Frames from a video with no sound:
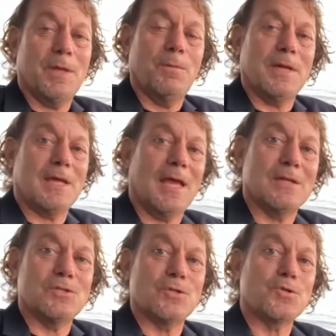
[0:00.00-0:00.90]
We
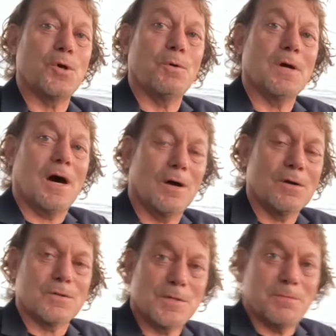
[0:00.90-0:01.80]
can't just go
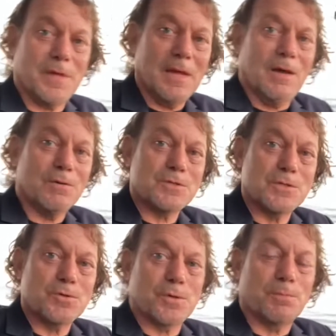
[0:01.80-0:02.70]
conquer something else and
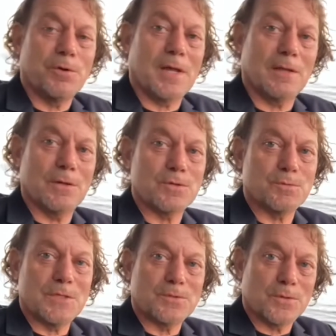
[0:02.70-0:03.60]
sort of bring in those
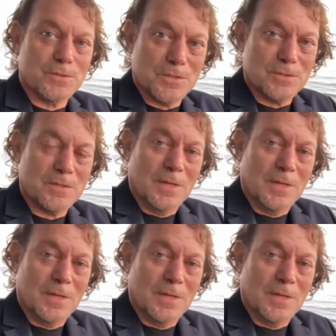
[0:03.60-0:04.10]
resources